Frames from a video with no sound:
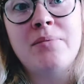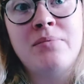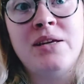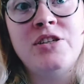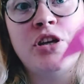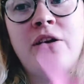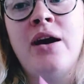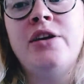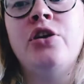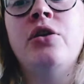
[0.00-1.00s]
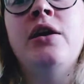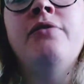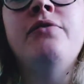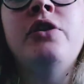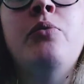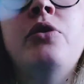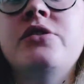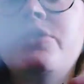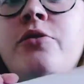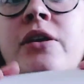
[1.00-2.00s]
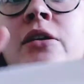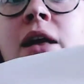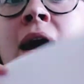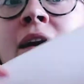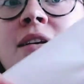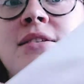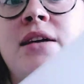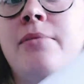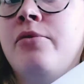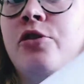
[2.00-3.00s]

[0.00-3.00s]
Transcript: please share it. And if you want to do a little added step